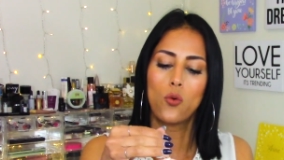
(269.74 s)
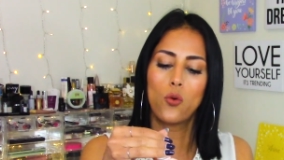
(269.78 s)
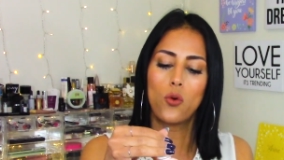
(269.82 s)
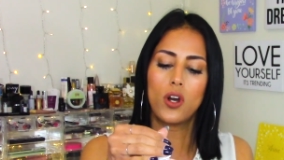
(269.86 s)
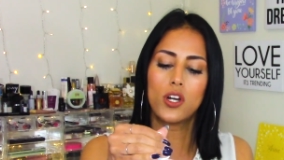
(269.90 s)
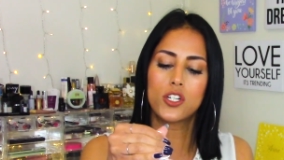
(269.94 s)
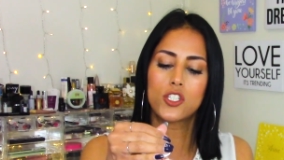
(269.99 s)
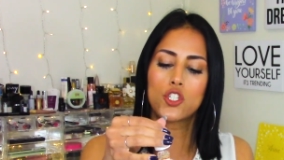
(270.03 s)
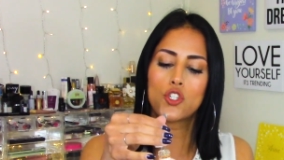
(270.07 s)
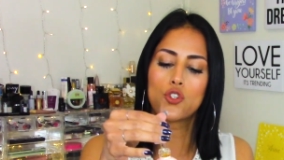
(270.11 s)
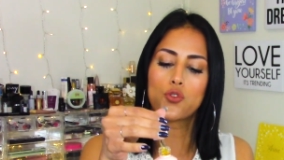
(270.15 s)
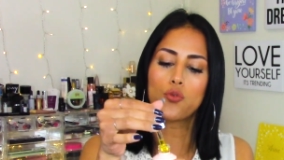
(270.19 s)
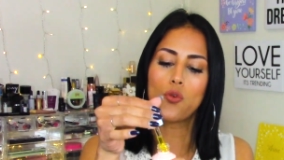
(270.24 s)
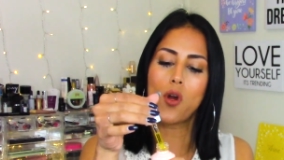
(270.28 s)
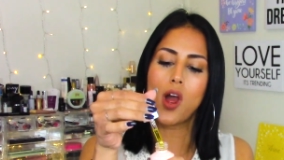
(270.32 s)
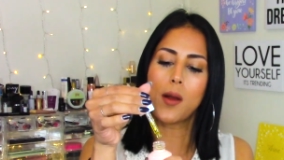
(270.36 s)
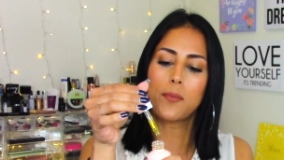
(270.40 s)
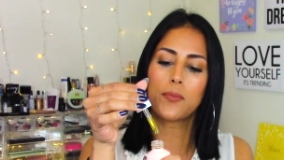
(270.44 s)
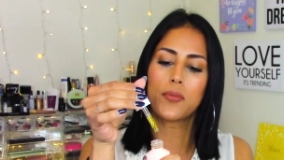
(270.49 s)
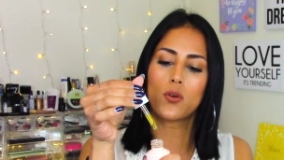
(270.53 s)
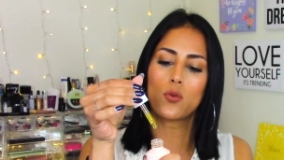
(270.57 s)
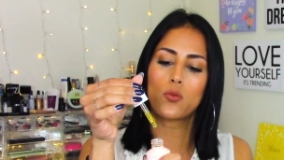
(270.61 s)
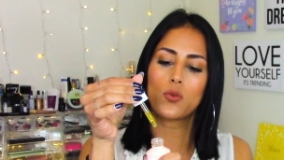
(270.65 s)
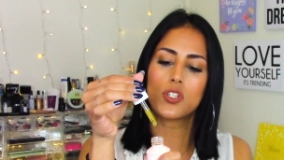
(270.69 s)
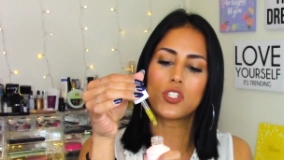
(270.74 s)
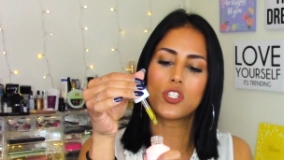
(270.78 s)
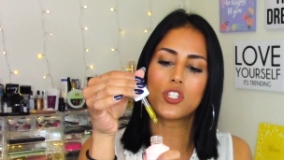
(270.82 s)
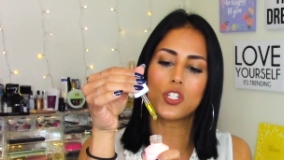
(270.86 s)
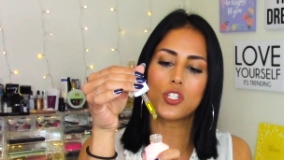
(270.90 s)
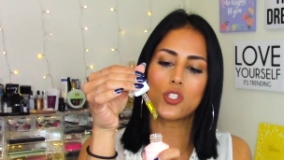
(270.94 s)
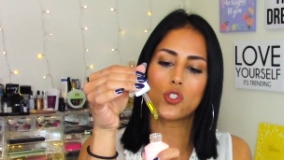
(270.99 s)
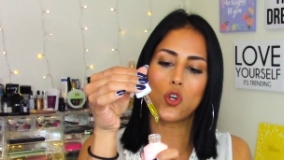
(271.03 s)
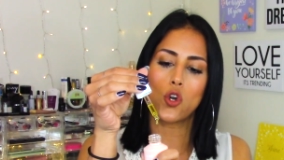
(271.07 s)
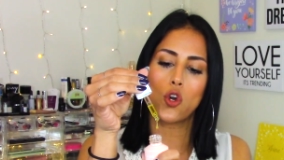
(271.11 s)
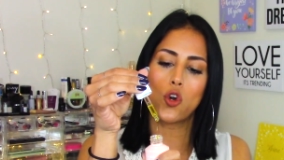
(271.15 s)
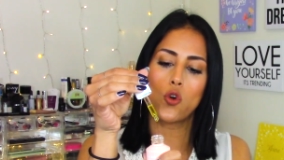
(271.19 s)
a dropper, which
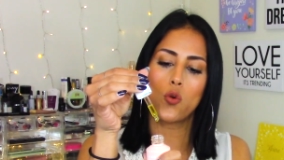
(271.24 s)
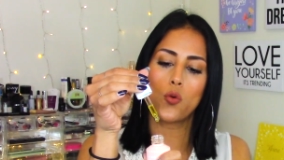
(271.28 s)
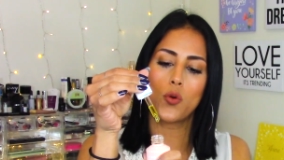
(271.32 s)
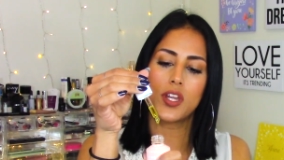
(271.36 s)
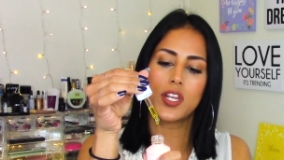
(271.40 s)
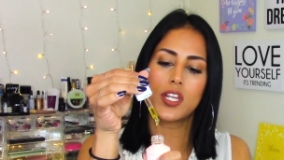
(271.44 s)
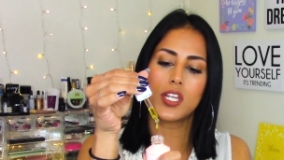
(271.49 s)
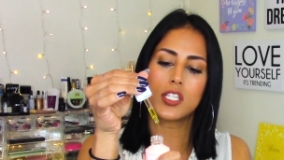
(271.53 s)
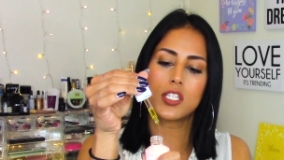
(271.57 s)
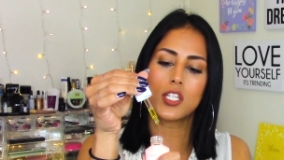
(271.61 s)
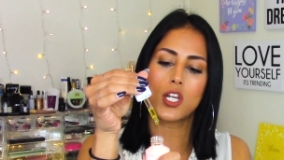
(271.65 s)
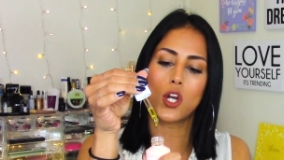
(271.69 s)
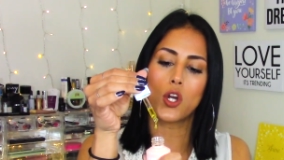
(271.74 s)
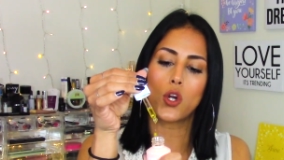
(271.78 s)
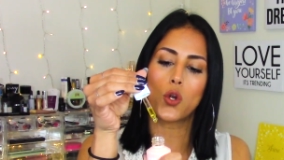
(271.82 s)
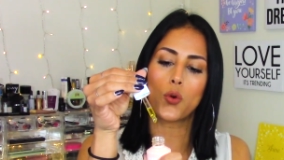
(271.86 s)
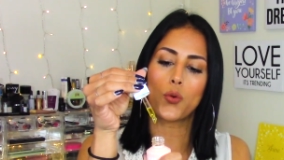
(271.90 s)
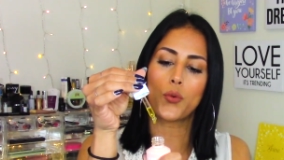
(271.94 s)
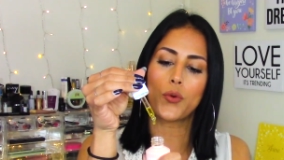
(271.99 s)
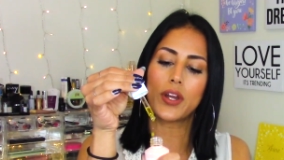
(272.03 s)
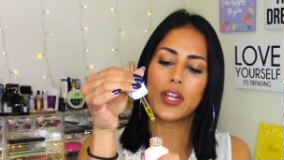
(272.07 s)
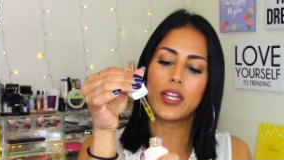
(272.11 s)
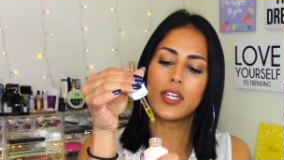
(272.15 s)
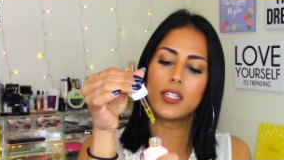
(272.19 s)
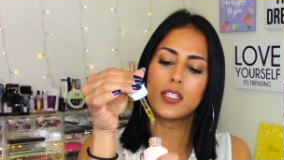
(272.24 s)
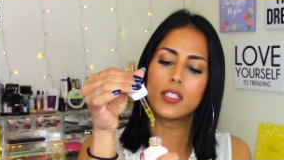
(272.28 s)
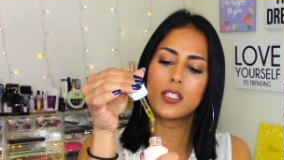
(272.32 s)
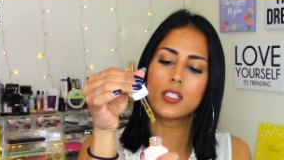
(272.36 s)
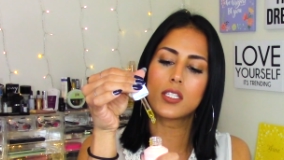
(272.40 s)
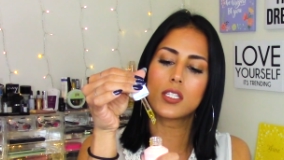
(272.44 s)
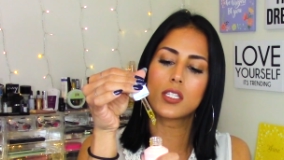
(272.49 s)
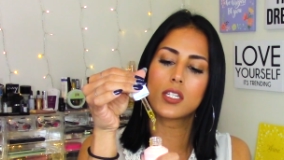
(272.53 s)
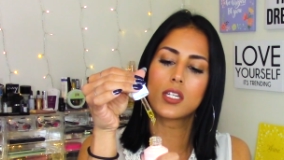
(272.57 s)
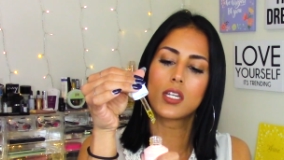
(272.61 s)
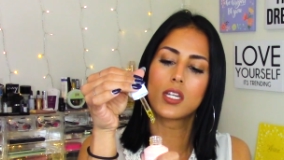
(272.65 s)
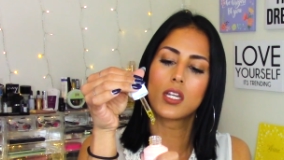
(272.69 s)
is always great.